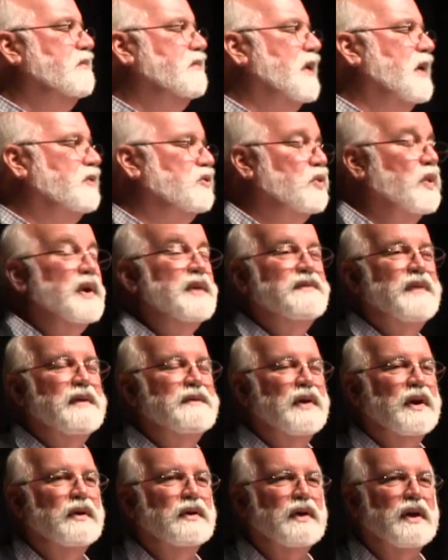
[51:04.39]
about
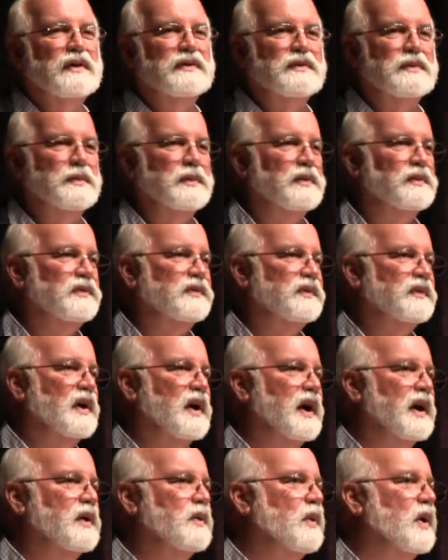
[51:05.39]
2,500 customers,
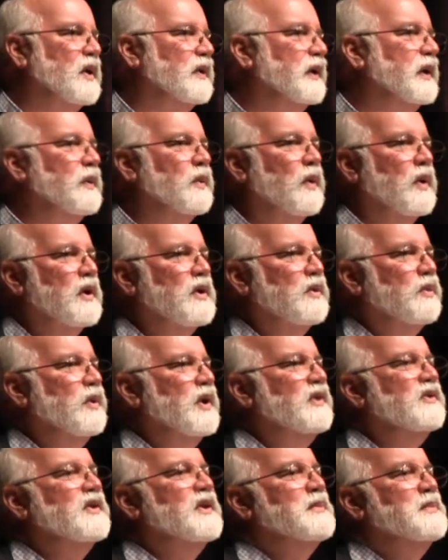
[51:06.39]
high quality work,
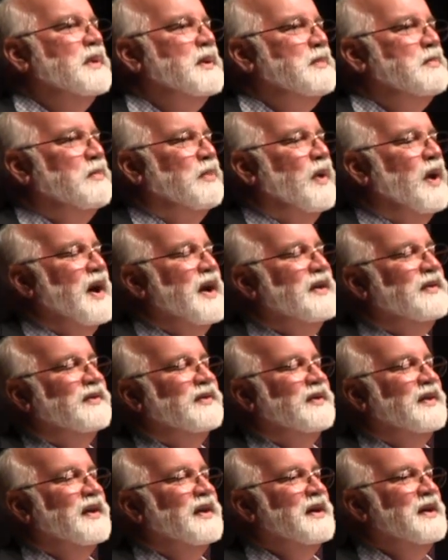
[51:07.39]
reasonably
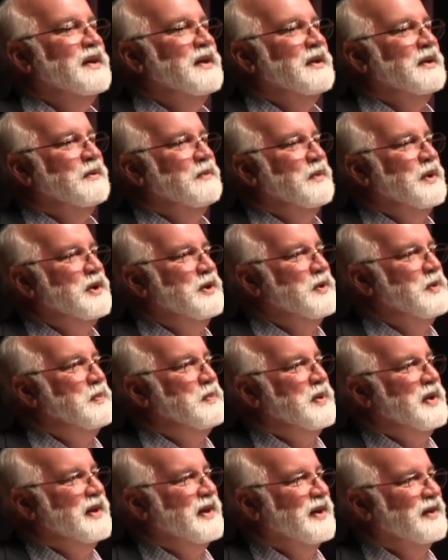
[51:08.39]
priced we
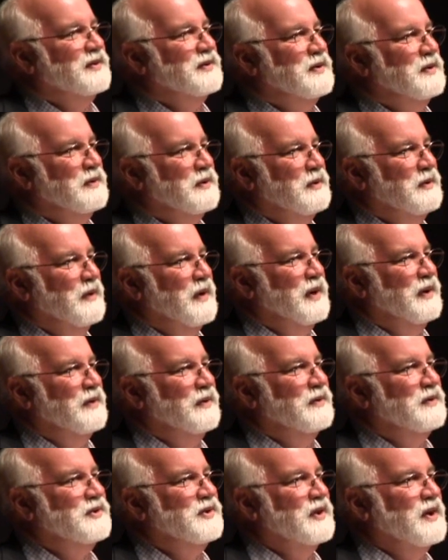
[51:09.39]
UPS to the
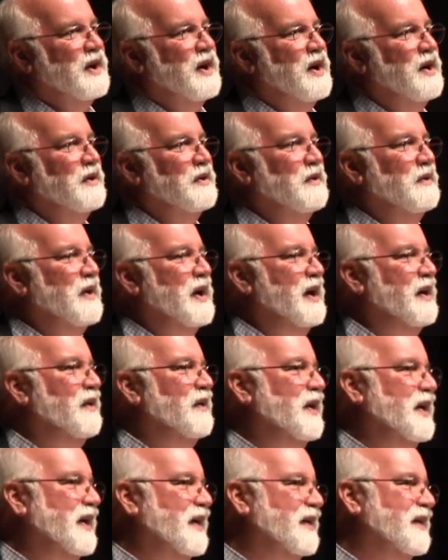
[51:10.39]
greater Chicago
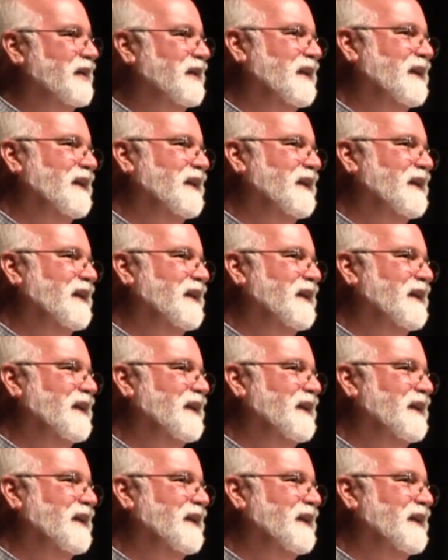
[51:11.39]
area.